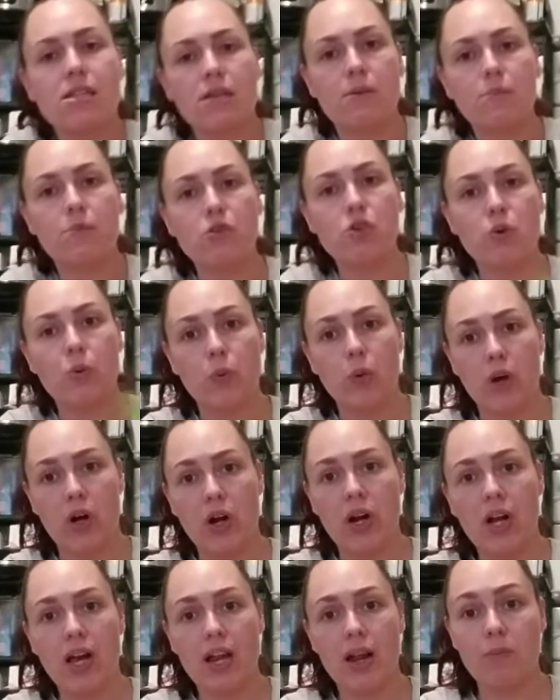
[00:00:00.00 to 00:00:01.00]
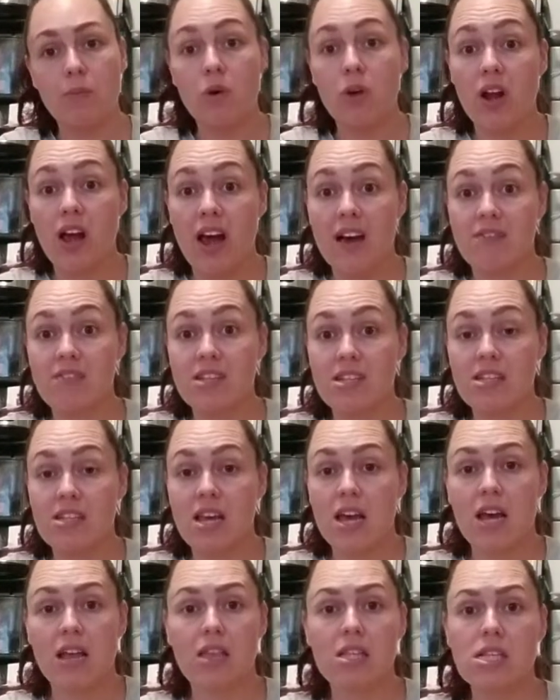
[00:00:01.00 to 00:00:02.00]
seem to work, and I'm going to have to
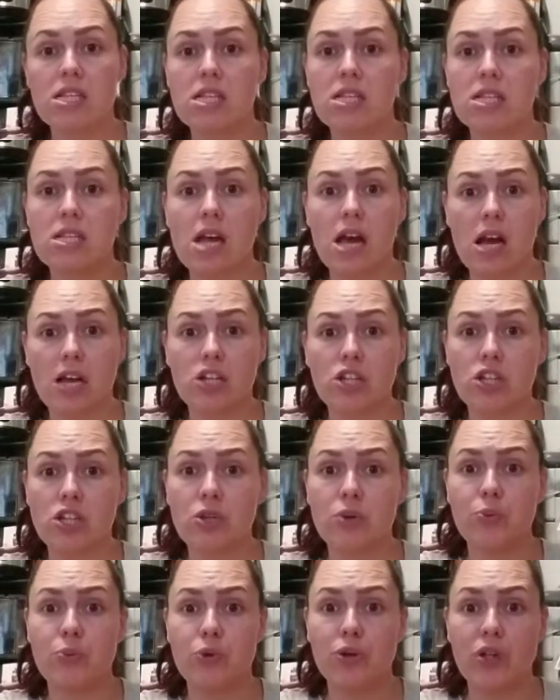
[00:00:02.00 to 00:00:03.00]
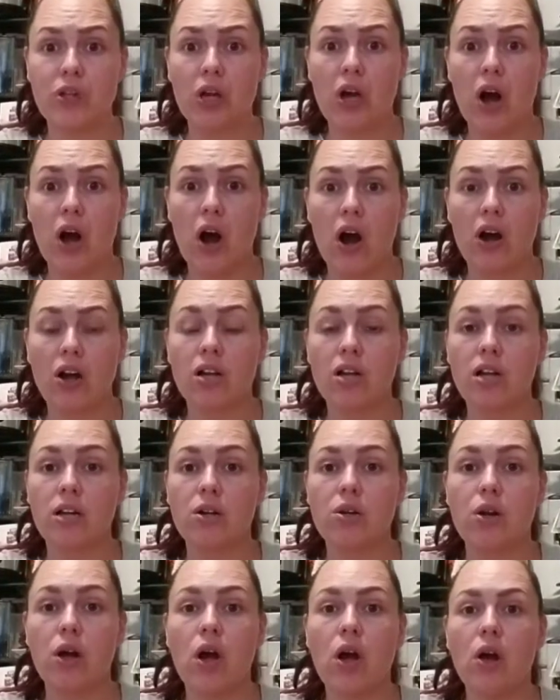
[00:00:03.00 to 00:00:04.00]
stand. This is actually really hard
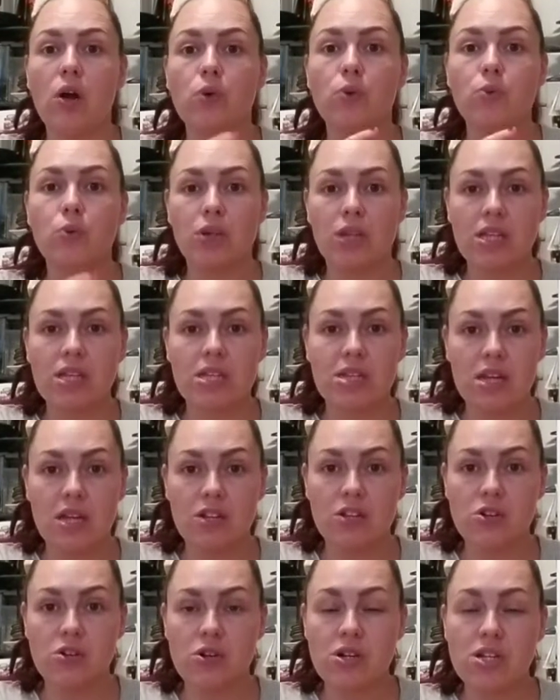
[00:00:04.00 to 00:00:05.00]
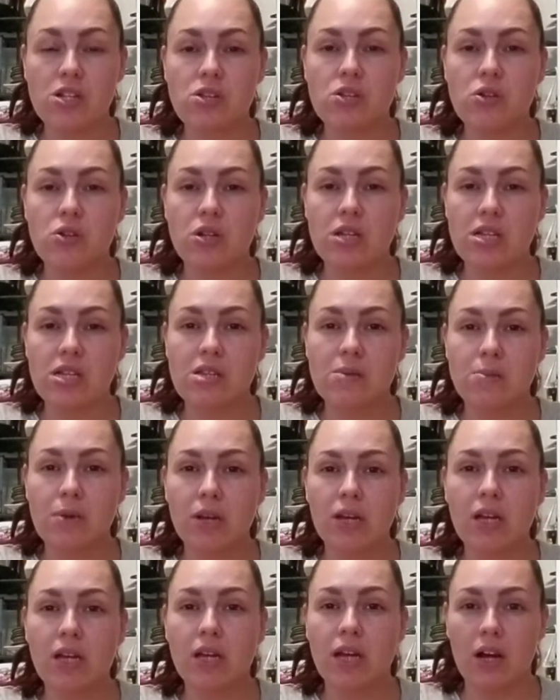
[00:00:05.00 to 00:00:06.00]
and really dangerous, so you need to
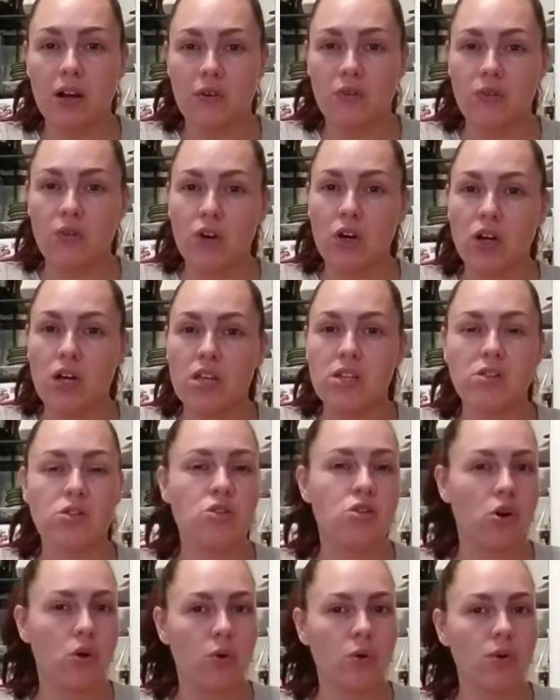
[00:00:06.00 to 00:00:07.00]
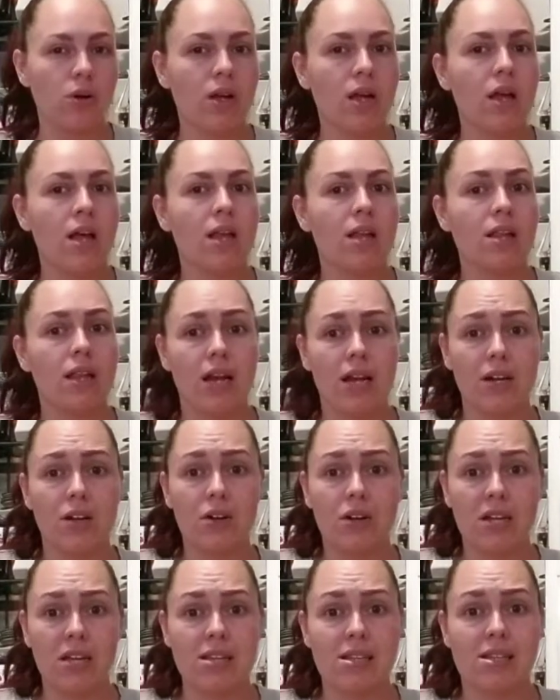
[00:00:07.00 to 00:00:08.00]
be careful and don't let your
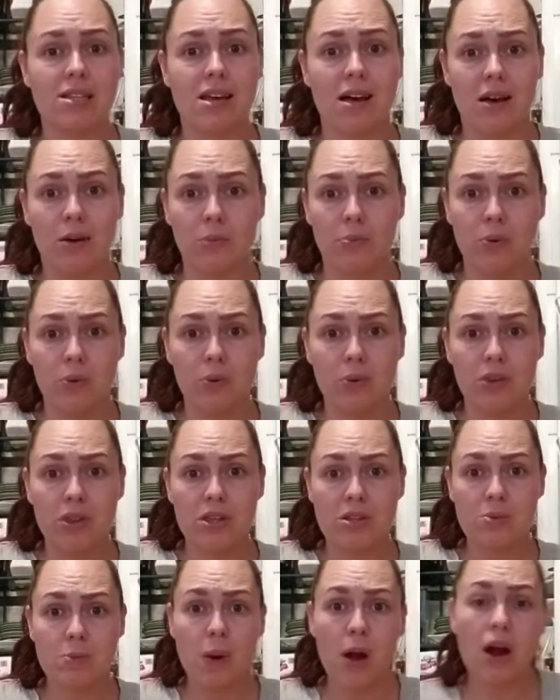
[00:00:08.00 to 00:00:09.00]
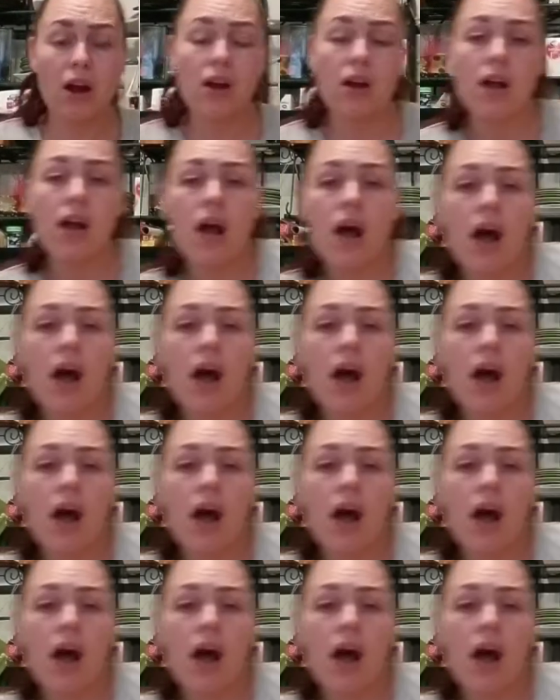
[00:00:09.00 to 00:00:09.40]
kids help you with this part.